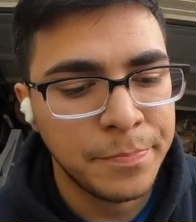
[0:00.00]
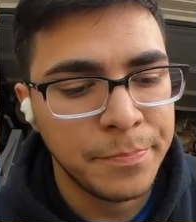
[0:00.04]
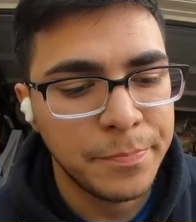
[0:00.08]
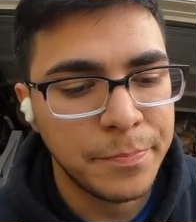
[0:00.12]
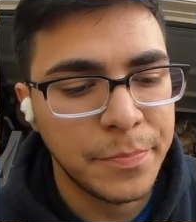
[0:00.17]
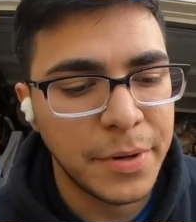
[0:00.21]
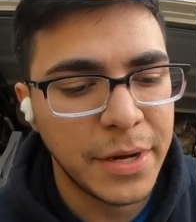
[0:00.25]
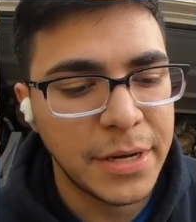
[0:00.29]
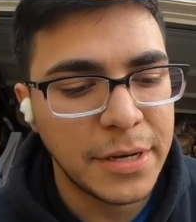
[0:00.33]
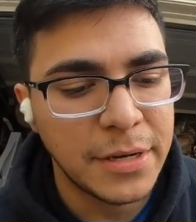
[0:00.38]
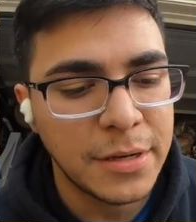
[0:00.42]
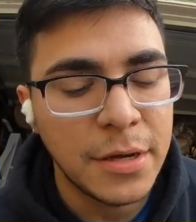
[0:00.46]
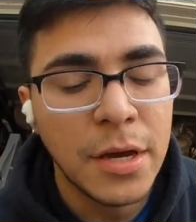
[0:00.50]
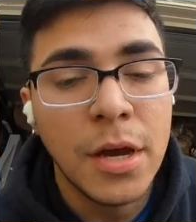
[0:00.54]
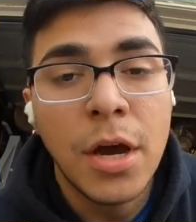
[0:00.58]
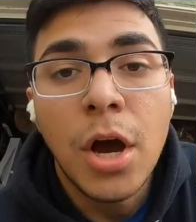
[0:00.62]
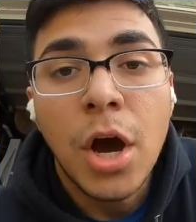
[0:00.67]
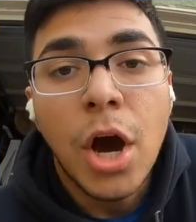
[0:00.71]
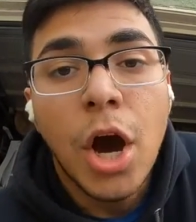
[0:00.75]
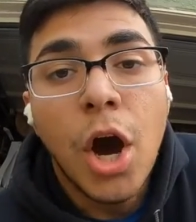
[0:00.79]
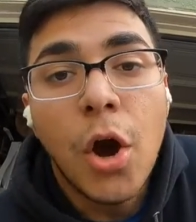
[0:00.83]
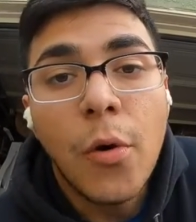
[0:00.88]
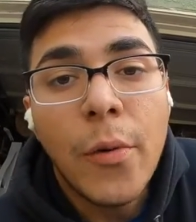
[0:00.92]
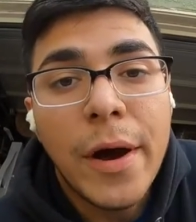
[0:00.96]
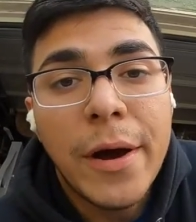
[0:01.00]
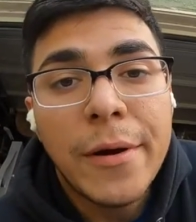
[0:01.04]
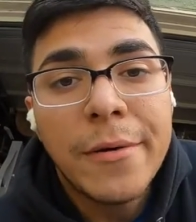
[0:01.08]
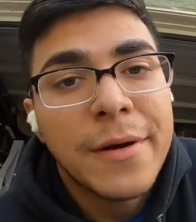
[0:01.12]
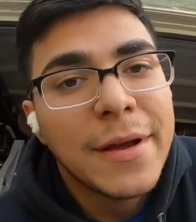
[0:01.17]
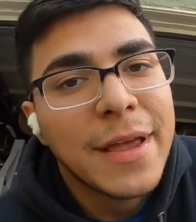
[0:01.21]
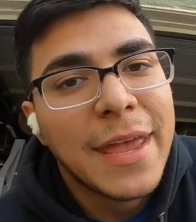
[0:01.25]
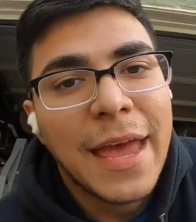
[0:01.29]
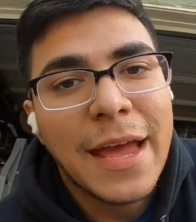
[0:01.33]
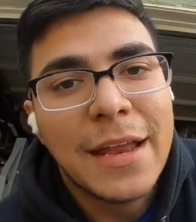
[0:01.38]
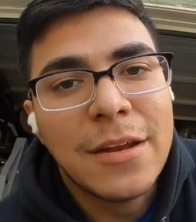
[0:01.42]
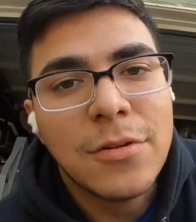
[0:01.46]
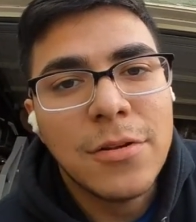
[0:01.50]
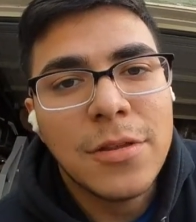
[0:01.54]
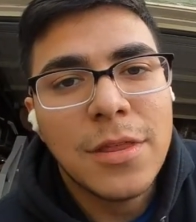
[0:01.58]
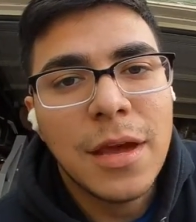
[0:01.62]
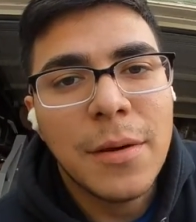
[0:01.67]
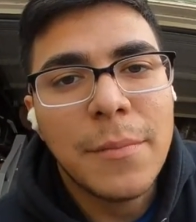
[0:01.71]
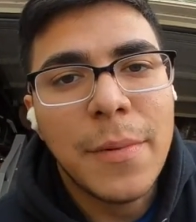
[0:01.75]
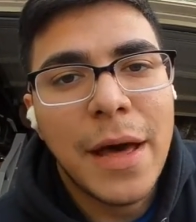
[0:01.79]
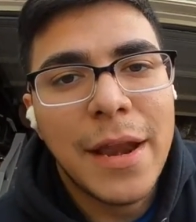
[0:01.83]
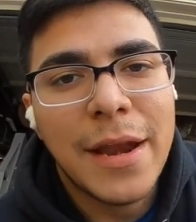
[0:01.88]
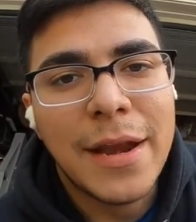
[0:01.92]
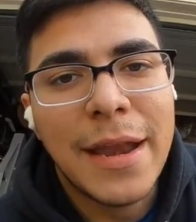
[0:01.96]
But oh well, can't do anything
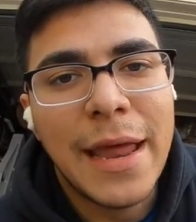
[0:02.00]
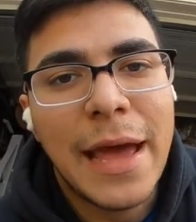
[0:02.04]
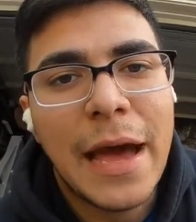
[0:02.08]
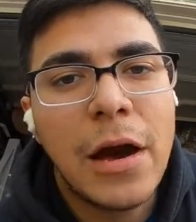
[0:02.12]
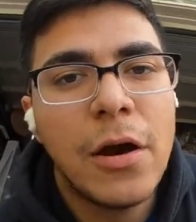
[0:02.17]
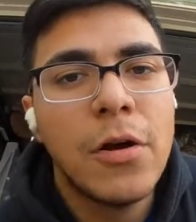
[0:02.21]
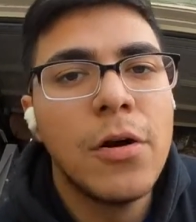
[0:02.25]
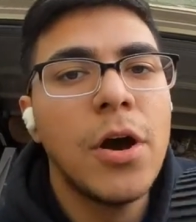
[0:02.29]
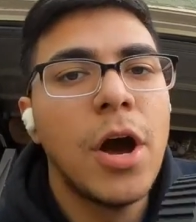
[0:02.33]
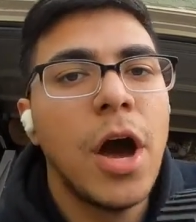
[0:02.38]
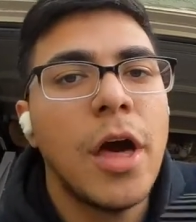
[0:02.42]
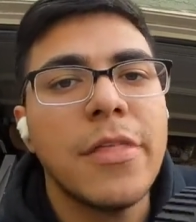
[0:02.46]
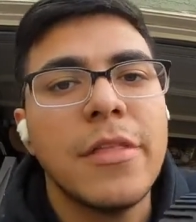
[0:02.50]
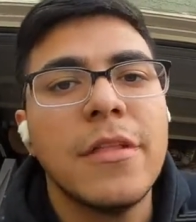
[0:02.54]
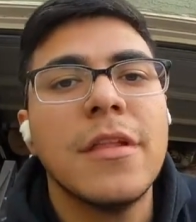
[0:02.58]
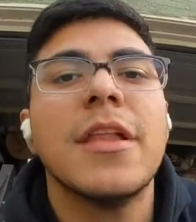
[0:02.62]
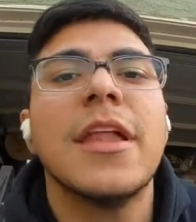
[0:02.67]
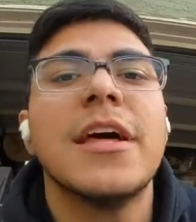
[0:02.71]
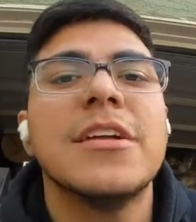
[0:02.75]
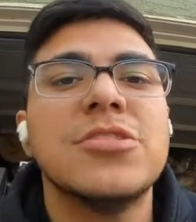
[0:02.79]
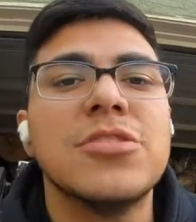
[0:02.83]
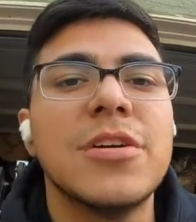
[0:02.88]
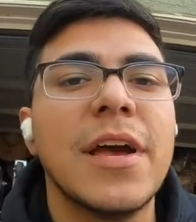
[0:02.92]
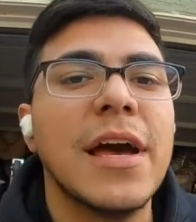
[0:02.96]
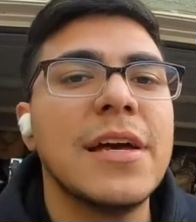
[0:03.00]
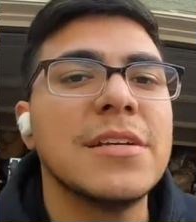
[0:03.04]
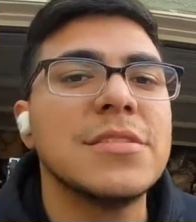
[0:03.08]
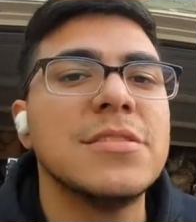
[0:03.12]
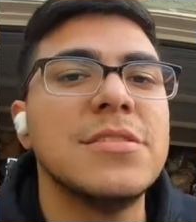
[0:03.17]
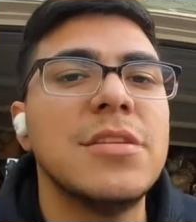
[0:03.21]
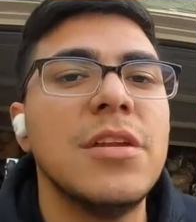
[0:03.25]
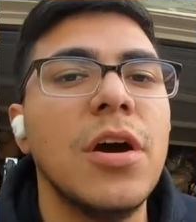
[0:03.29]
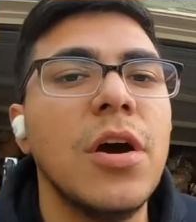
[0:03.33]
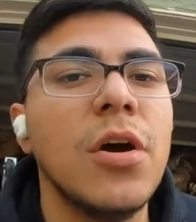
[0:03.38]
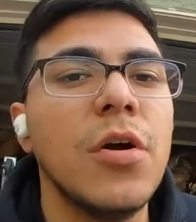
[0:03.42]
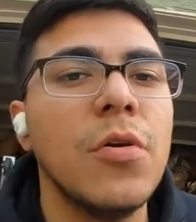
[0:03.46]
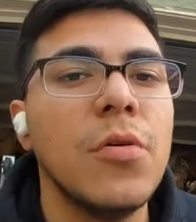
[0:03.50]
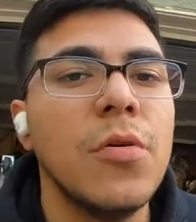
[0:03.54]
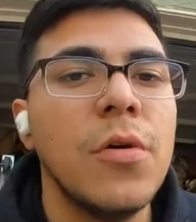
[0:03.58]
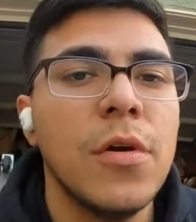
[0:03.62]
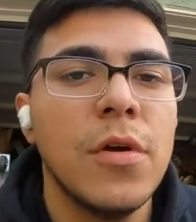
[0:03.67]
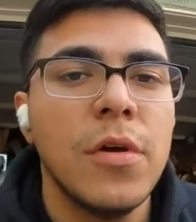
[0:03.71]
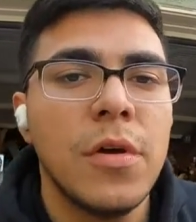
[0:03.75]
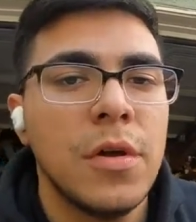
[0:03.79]
about it now other than let you guys know